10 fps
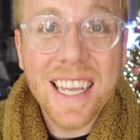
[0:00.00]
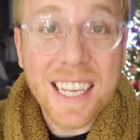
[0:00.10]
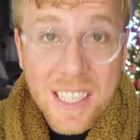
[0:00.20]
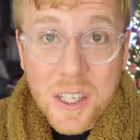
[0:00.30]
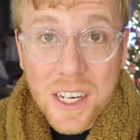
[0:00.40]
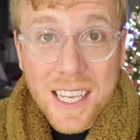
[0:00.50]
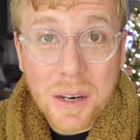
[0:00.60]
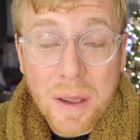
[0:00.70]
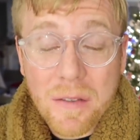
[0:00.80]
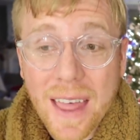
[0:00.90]
He's gonna
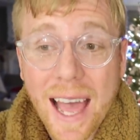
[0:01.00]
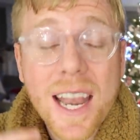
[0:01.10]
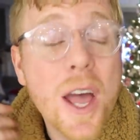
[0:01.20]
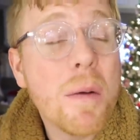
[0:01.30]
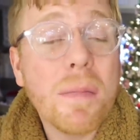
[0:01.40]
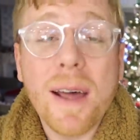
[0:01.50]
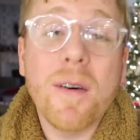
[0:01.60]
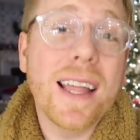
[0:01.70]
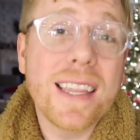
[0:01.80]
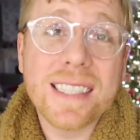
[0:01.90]
kill me for that. But I
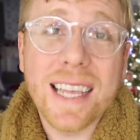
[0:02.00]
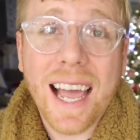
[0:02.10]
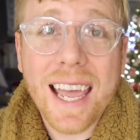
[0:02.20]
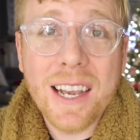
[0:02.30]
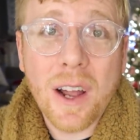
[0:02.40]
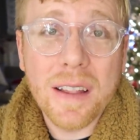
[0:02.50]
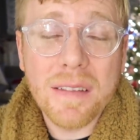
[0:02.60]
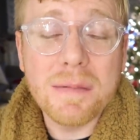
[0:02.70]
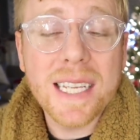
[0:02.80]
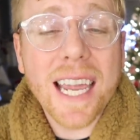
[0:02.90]
will end this like I end all of
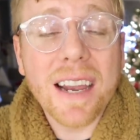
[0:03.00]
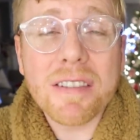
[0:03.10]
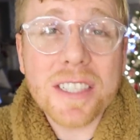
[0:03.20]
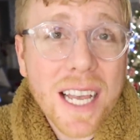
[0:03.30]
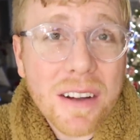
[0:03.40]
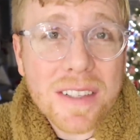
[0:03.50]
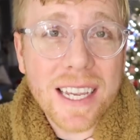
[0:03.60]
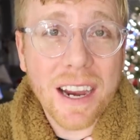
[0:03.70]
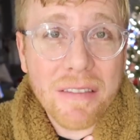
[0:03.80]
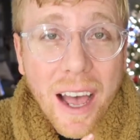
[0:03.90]
them. Take care of yourself,
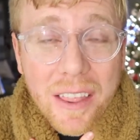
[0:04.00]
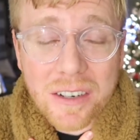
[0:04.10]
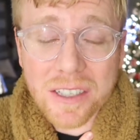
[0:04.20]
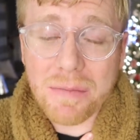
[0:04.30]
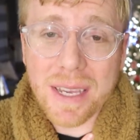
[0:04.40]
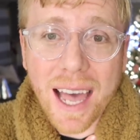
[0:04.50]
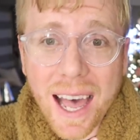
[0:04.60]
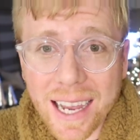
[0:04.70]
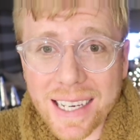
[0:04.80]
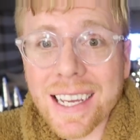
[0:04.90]
take care of others, and be
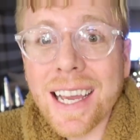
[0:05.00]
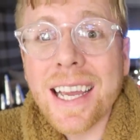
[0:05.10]
kind.